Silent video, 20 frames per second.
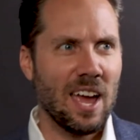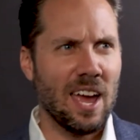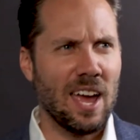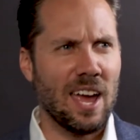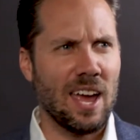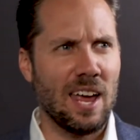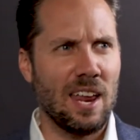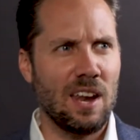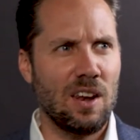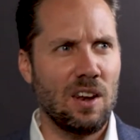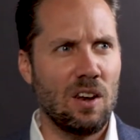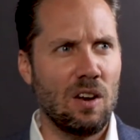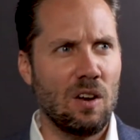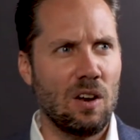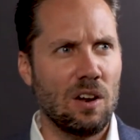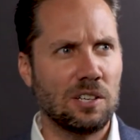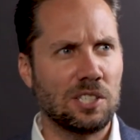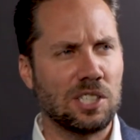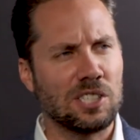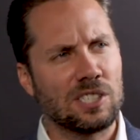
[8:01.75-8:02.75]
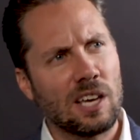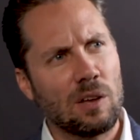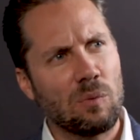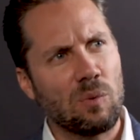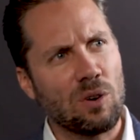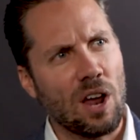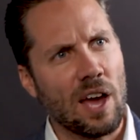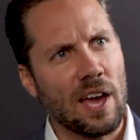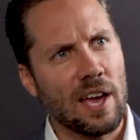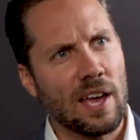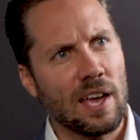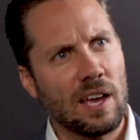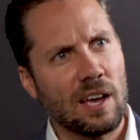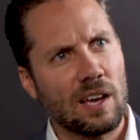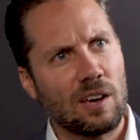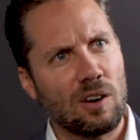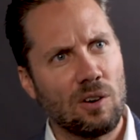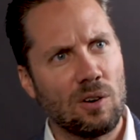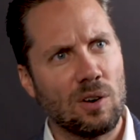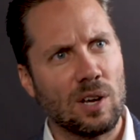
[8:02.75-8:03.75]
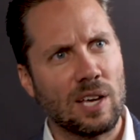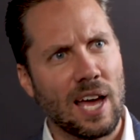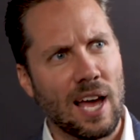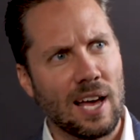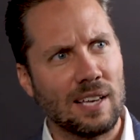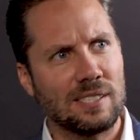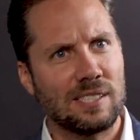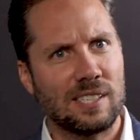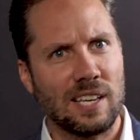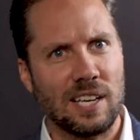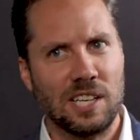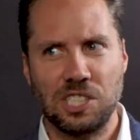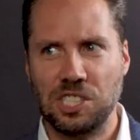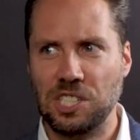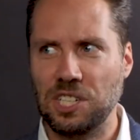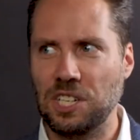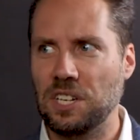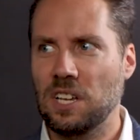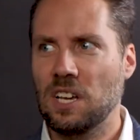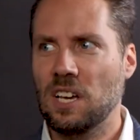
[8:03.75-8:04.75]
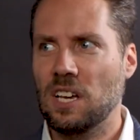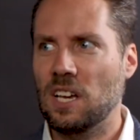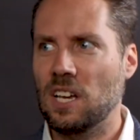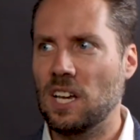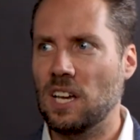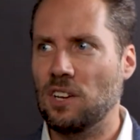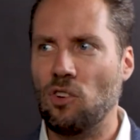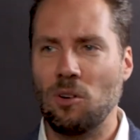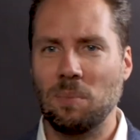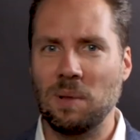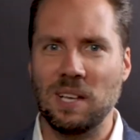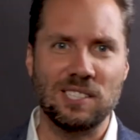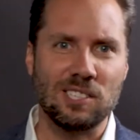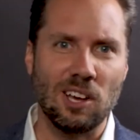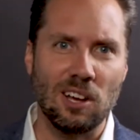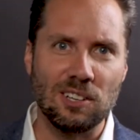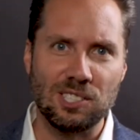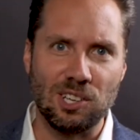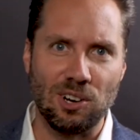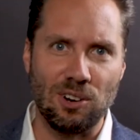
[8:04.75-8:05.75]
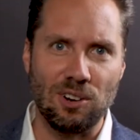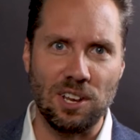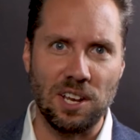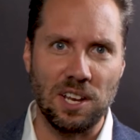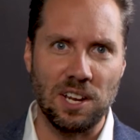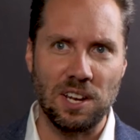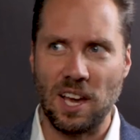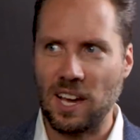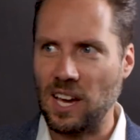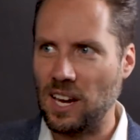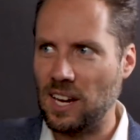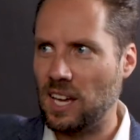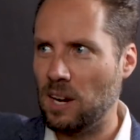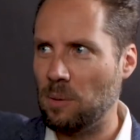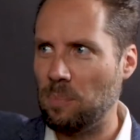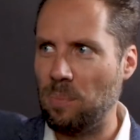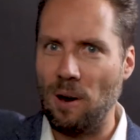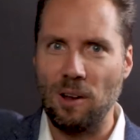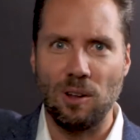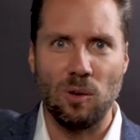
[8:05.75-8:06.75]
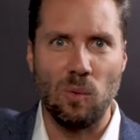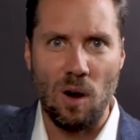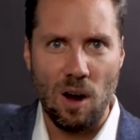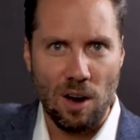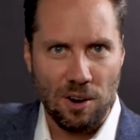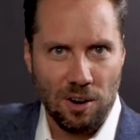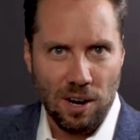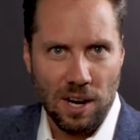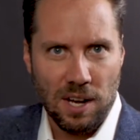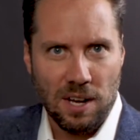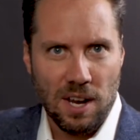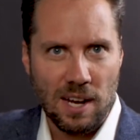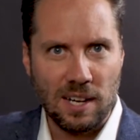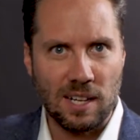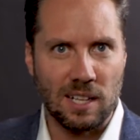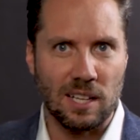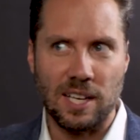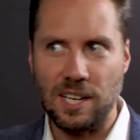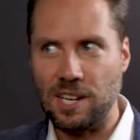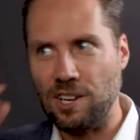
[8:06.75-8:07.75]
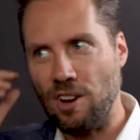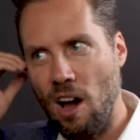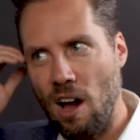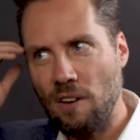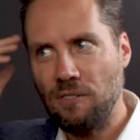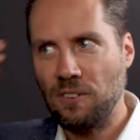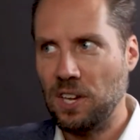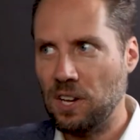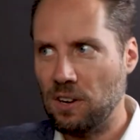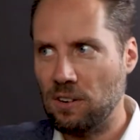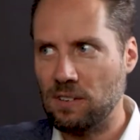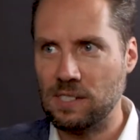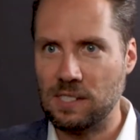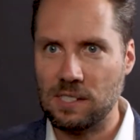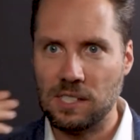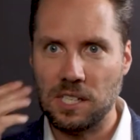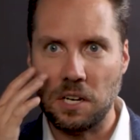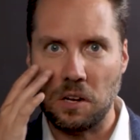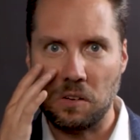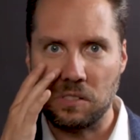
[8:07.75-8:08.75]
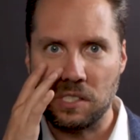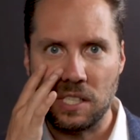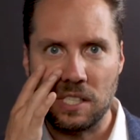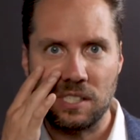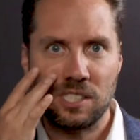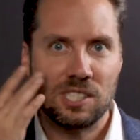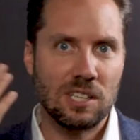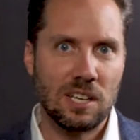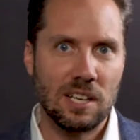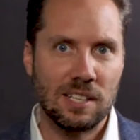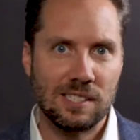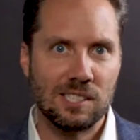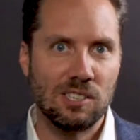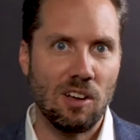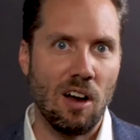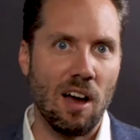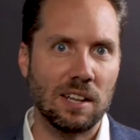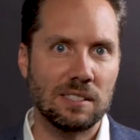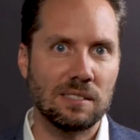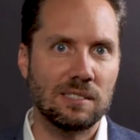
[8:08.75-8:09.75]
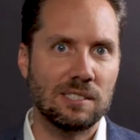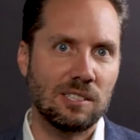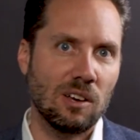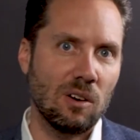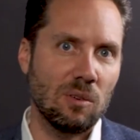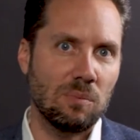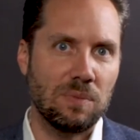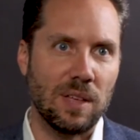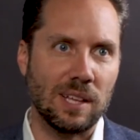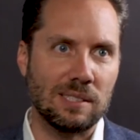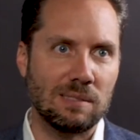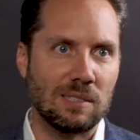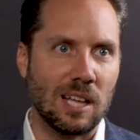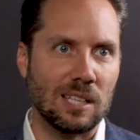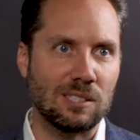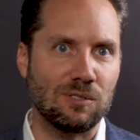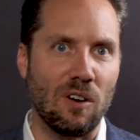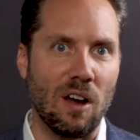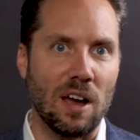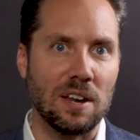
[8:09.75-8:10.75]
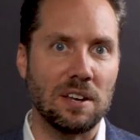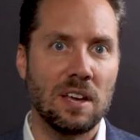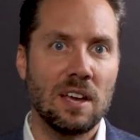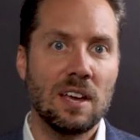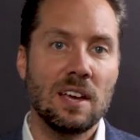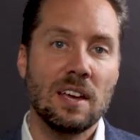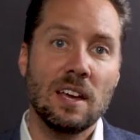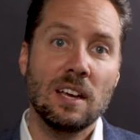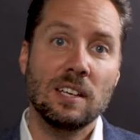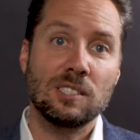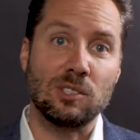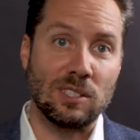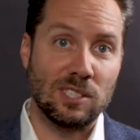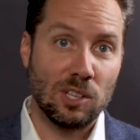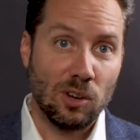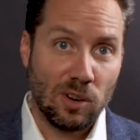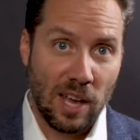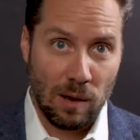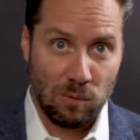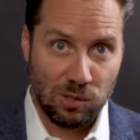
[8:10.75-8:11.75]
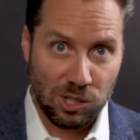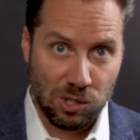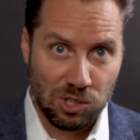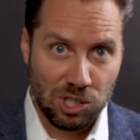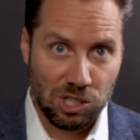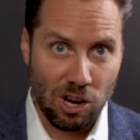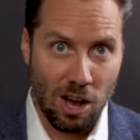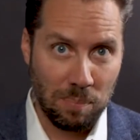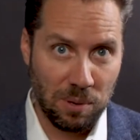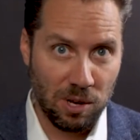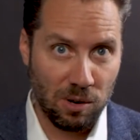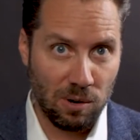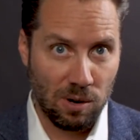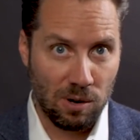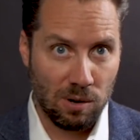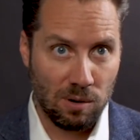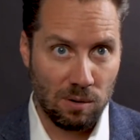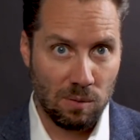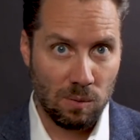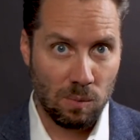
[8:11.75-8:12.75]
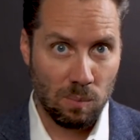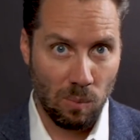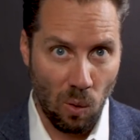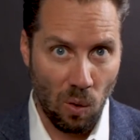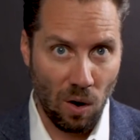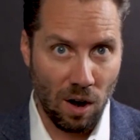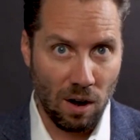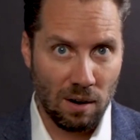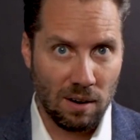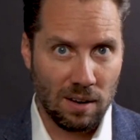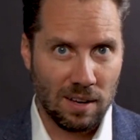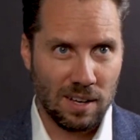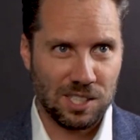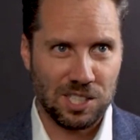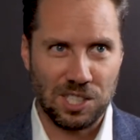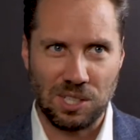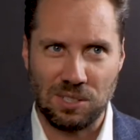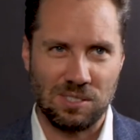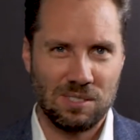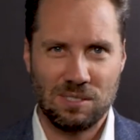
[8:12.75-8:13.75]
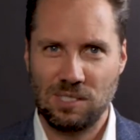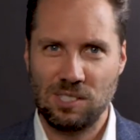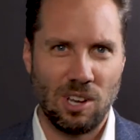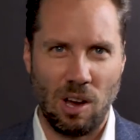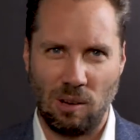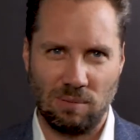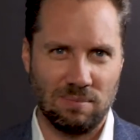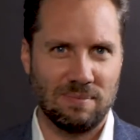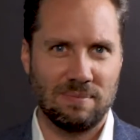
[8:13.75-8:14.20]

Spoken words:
And she said, when I go to a gas station, normally it's all dirty and I got to get a bottle of water and clean it off. Here, it's not. So that's fine. So I said, okay, would you shop here more? And she goes, no.